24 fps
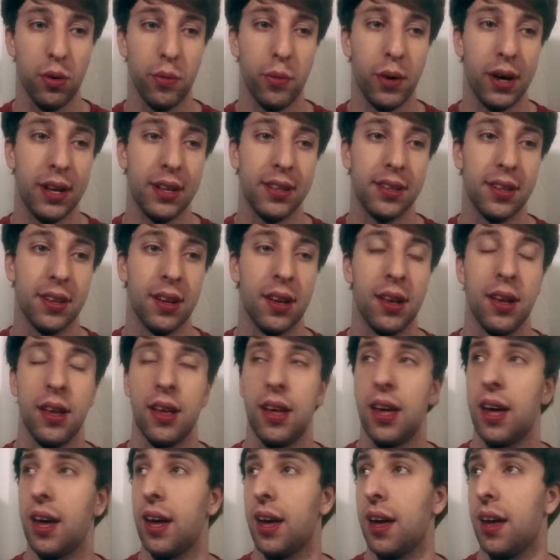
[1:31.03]
was
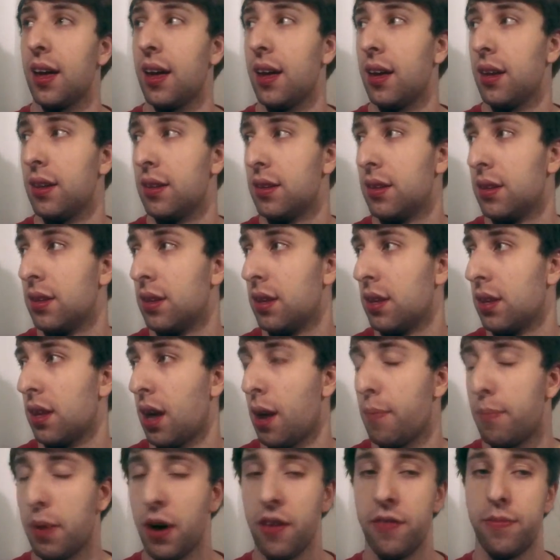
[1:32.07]

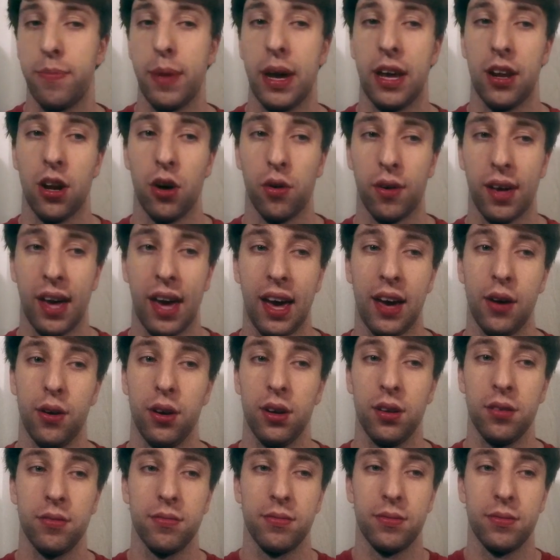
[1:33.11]
above being okay.